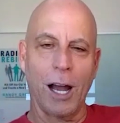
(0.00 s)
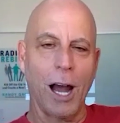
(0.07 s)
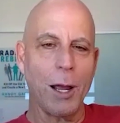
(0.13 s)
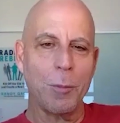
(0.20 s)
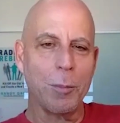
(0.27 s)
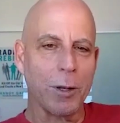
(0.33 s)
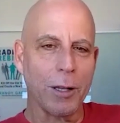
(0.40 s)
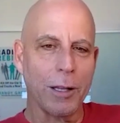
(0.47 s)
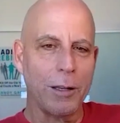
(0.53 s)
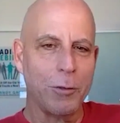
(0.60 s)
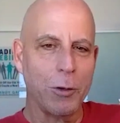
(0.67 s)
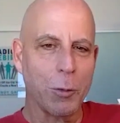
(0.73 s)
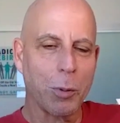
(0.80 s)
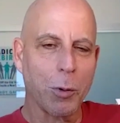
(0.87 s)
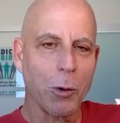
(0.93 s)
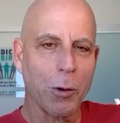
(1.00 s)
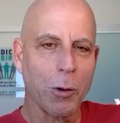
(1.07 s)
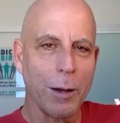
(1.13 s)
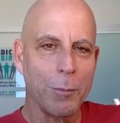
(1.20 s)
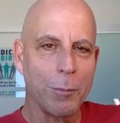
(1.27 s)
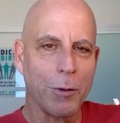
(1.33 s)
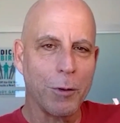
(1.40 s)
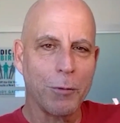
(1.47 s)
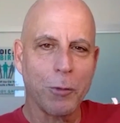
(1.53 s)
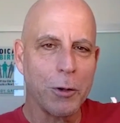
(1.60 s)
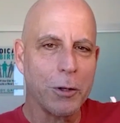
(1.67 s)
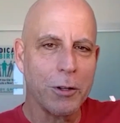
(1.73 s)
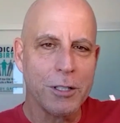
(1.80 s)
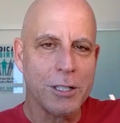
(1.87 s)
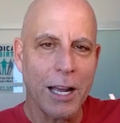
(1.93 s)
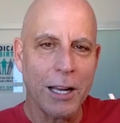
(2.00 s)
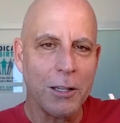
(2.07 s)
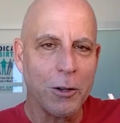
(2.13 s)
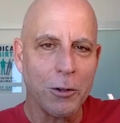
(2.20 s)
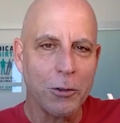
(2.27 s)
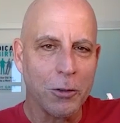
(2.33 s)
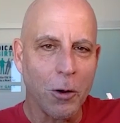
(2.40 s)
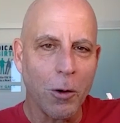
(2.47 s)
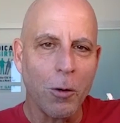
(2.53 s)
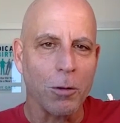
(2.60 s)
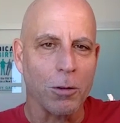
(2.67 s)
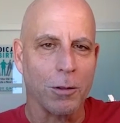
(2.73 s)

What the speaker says: I believe you're programmed before you're 10 years old.